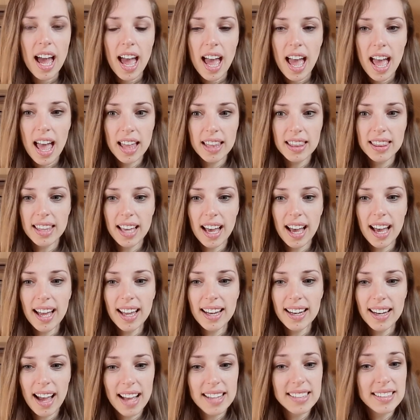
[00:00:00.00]
And
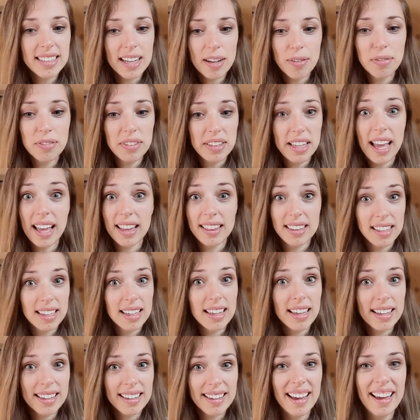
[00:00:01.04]
that, I definitely had the
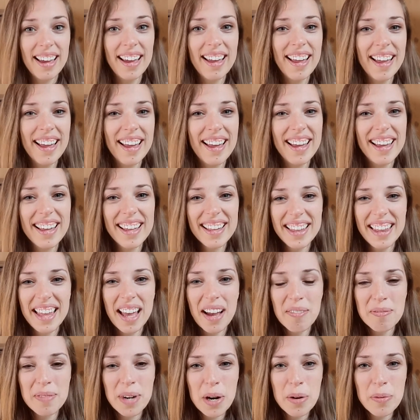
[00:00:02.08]
ick. In
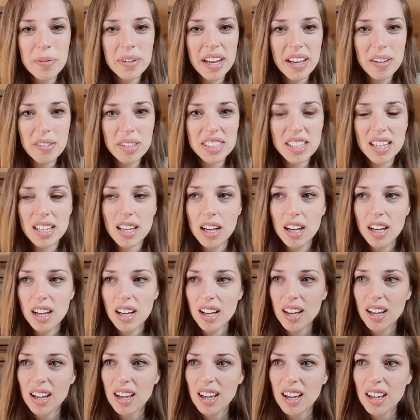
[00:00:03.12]
that moment, I was like,
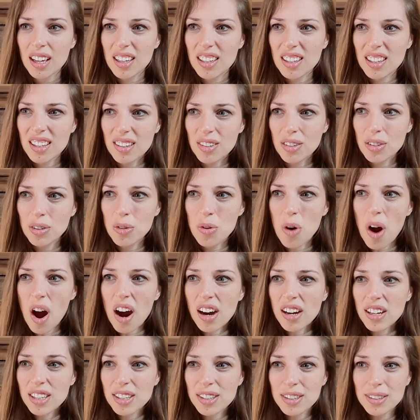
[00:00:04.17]
ew, who
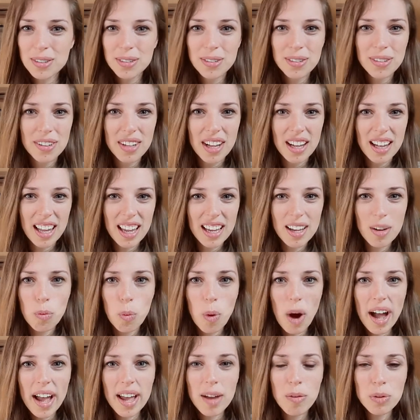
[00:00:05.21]
are you? Like,
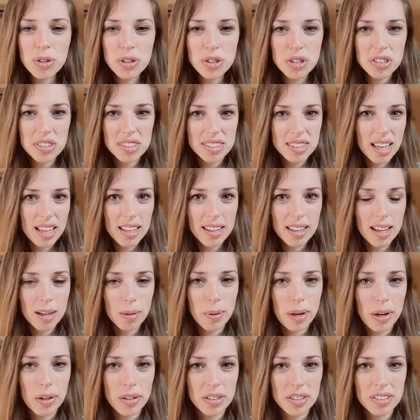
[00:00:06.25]
why would you say that
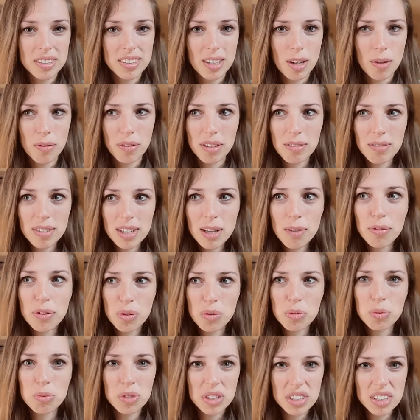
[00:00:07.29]
about yourself? Even if you're
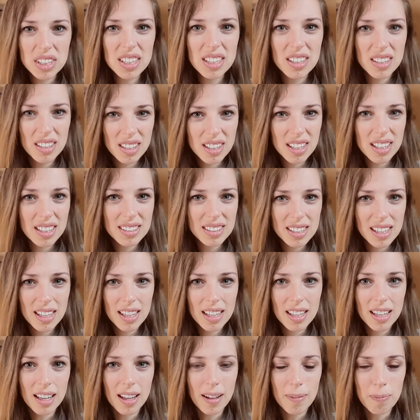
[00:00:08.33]
really good at
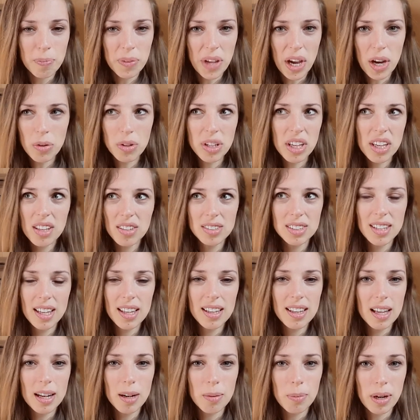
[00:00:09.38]
skiing, how can you say
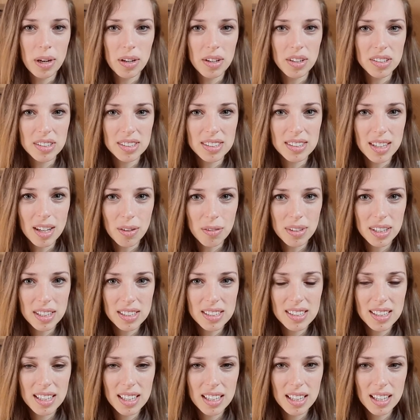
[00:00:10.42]
that about yourself? That's
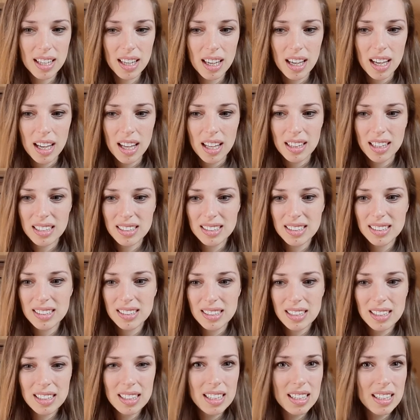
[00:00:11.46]
like, that's
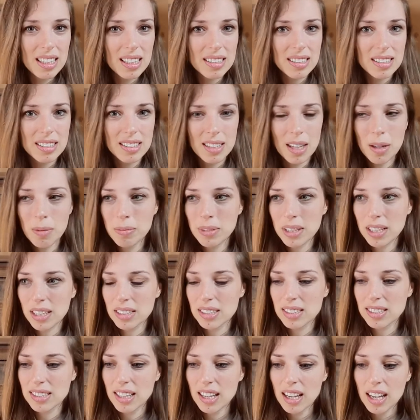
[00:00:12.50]
silly, that's dumb,
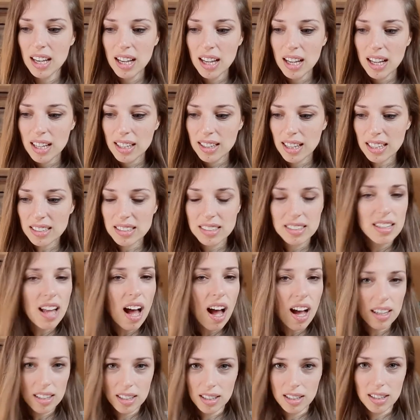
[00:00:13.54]
that's
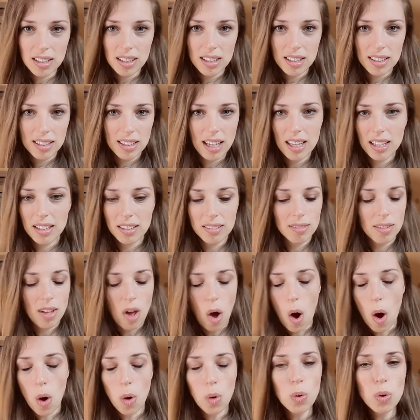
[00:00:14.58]
not good. Like, a
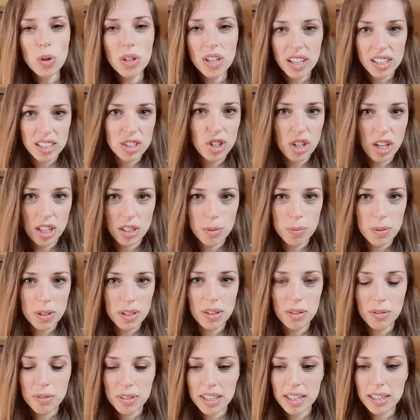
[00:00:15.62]
whole lot of judgment
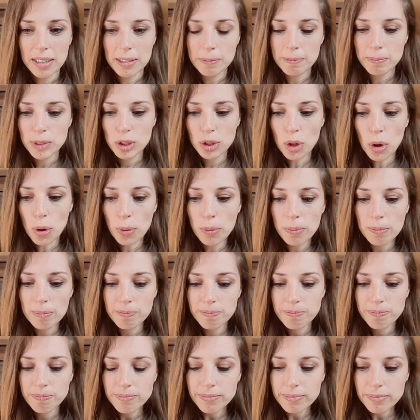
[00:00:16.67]
over there. So,
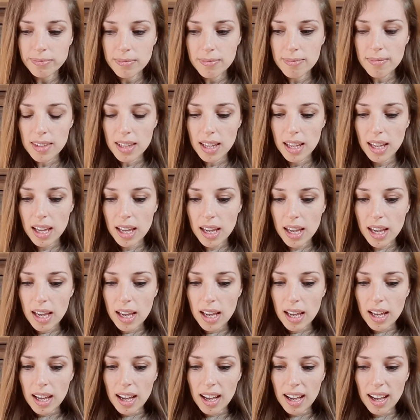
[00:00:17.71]

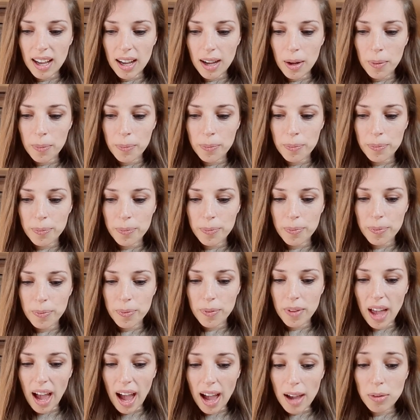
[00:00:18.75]

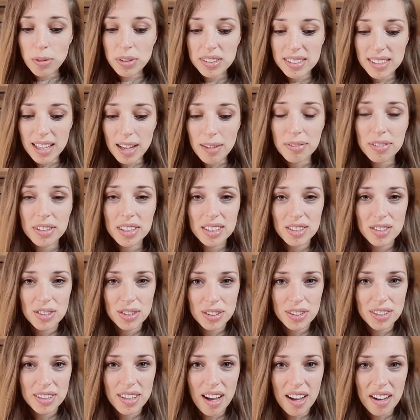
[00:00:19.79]
I was definitely
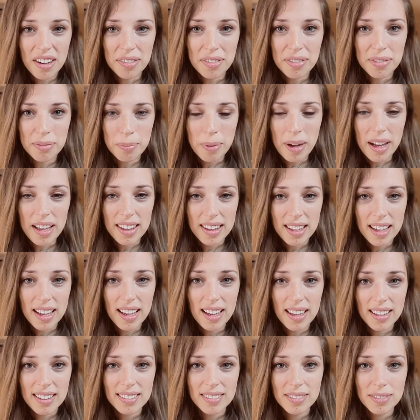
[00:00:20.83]
turned off by
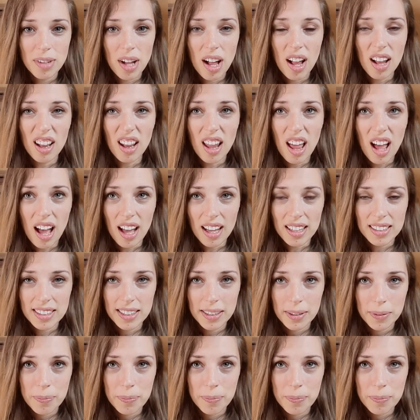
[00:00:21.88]
that a lot.